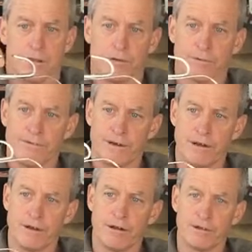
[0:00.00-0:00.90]
They're
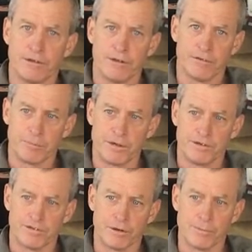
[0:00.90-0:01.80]
riveted onto this
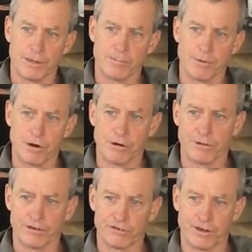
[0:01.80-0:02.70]
piece of aluminum bar
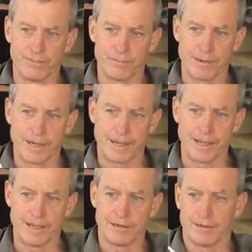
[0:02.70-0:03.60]
that's shaped to my
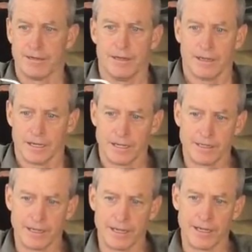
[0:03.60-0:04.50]
hand,
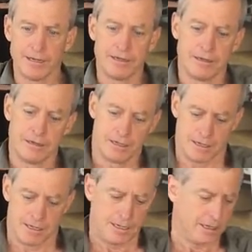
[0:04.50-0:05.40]
end to end.
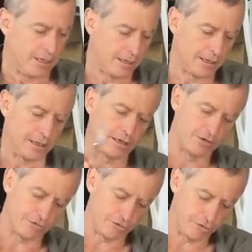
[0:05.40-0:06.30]
And I
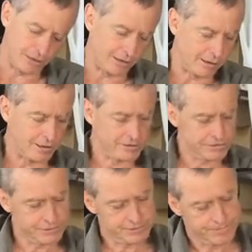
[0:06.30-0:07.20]
can just go like
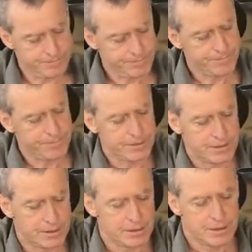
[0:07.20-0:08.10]
this,
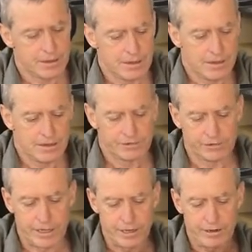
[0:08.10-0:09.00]

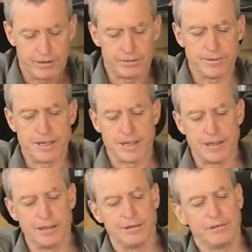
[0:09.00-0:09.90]
slide it onto my
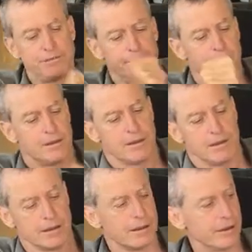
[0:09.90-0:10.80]
hands,
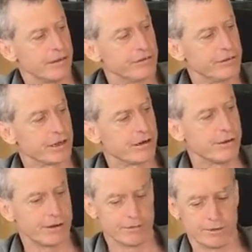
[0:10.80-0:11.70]
and then it's stuck
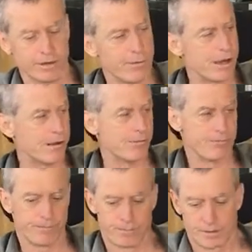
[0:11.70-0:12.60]
on there really well.
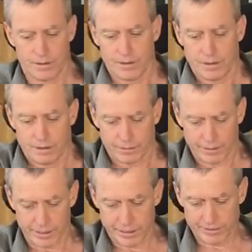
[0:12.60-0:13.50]

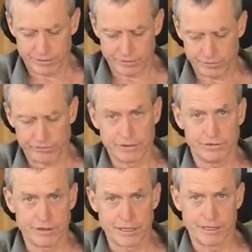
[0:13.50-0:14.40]
And I like to use
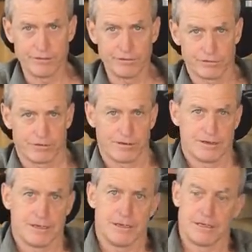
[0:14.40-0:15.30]
these knives.
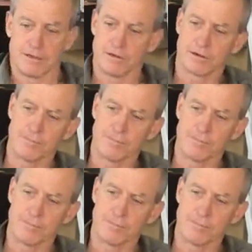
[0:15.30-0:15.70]
They're